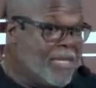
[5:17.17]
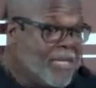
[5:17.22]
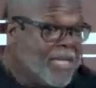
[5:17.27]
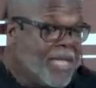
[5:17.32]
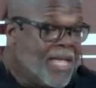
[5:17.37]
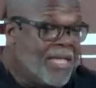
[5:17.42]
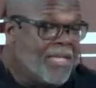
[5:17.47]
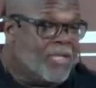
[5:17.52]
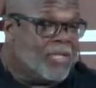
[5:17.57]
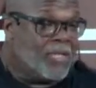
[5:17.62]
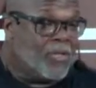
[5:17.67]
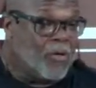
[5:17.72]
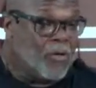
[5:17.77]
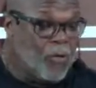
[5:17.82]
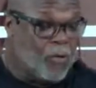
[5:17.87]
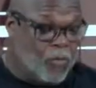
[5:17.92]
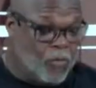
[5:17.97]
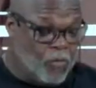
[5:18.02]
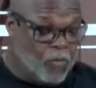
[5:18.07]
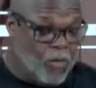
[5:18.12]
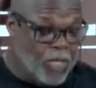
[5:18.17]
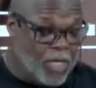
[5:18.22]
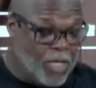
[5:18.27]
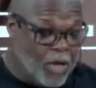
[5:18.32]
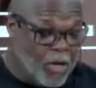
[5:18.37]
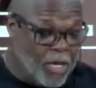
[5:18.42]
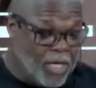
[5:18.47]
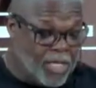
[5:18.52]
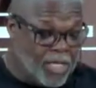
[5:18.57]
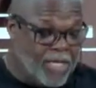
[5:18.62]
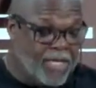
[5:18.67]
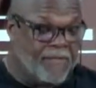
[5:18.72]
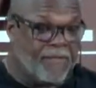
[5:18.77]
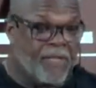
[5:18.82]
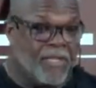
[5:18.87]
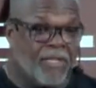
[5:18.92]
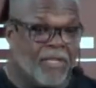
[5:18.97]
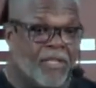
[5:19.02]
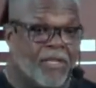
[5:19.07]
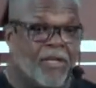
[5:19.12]
And so we are
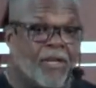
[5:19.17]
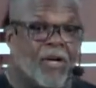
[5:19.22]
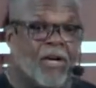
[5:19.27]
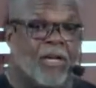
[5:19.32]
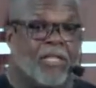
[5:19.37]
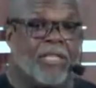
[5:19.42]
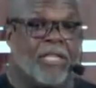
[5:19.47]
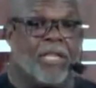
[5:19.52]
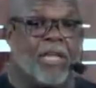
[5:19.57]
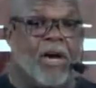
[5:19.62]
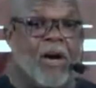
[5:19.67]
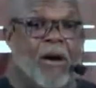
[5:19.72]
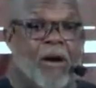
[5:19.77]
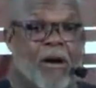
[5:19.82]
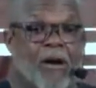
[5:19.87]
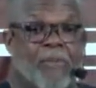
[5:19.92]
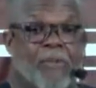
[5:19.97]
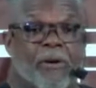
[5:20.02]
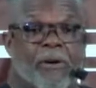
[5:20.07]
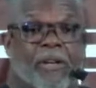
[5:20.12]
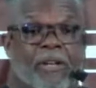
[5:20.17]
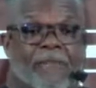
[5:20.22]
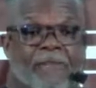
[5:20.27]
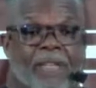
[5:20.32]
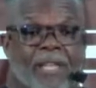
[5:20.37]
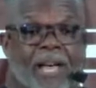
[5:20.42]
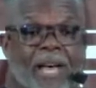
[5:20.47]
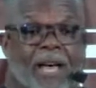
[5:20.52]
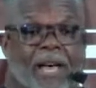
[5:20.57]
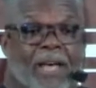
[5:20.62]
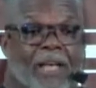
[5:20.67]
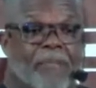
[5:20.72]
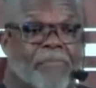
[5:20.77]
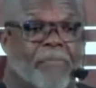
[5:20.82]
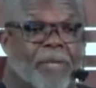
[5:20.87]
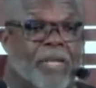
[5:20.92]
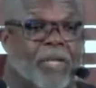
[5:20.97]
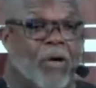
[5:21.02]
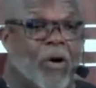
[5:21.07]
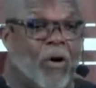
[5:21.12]
given the armor of God
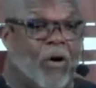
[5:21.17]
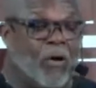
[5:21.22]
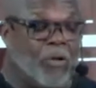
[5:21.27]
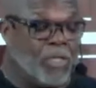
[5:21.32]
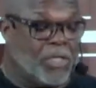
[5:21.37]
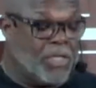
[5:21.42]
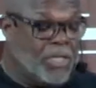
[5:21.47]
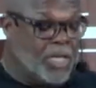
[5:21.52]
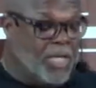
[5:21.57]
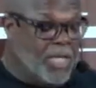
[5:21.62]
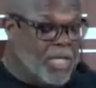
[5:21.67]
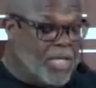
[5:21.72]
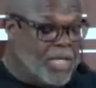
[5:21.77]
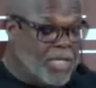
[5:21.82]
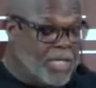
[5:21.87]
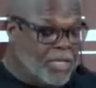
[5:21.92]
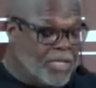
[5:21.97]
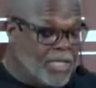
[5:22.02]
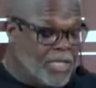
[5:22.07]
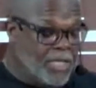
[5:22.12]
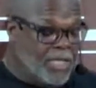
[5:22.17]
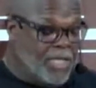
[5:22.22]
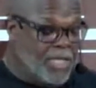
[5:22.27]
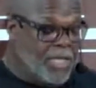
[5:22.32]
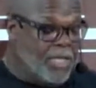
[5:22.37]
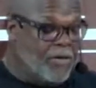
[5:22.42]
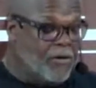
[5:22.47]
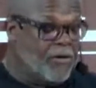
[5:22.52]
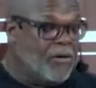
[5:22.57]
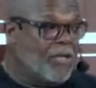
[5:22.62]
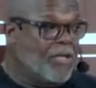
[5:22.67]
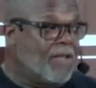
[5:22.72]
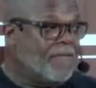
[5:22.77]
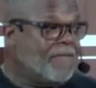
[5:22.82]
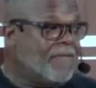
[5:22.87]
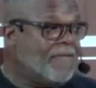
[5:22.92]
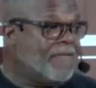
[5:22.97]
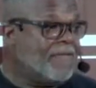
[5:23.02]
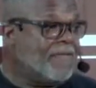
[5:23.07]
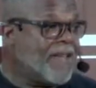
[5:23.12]
because the leader
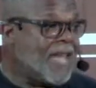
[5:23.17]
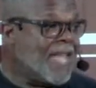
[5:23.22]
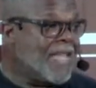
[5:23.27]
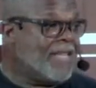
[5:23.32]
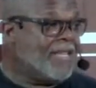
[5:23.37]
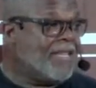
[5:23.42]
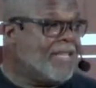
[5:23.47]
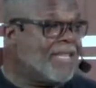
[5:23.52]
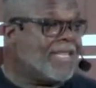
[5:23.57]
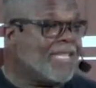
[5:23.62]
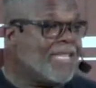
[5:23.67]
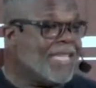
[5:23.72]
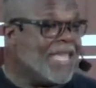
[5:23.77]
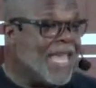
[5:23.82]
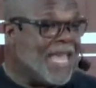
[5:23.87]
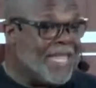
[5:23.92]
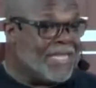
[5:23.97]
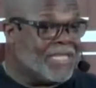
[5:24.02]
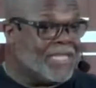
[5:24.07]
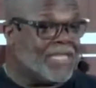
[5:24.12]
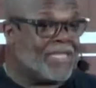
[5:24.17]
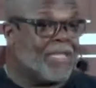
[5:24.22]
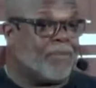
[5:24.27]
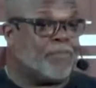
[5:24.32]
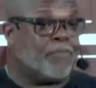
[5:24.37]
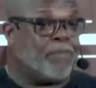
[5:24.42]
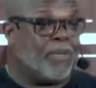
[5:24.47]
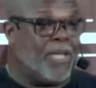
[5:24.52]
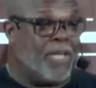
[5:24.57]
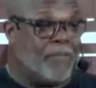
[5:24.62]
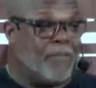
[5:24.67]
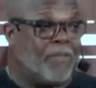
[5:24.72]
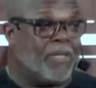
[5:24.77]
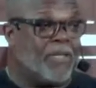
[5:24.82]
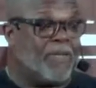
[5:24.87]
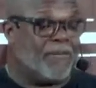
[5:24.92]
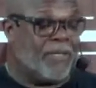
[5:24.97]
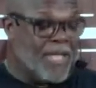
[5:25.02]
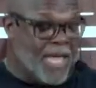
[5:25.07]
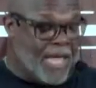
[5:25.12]
of the fight against the people
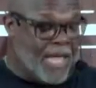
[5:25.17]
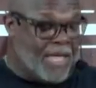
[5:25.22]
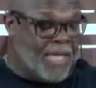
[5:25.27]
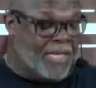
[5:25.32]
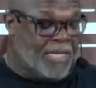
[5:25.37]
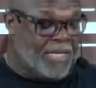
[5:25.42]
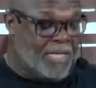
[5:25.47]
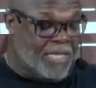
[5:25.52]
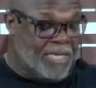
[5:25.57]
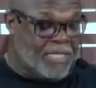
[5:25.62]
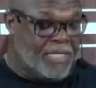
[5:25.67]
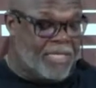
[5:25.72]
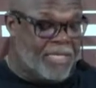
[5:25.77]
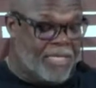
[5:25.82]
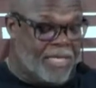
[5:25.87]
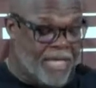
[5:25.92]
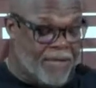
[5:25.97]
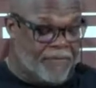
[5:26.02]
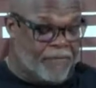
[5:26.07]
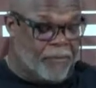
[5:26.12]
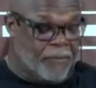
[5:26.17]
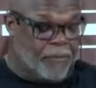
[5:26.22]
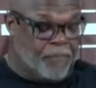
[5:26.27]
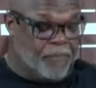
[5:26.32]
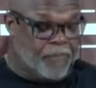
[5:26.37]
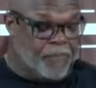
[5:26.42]
of God is the devil.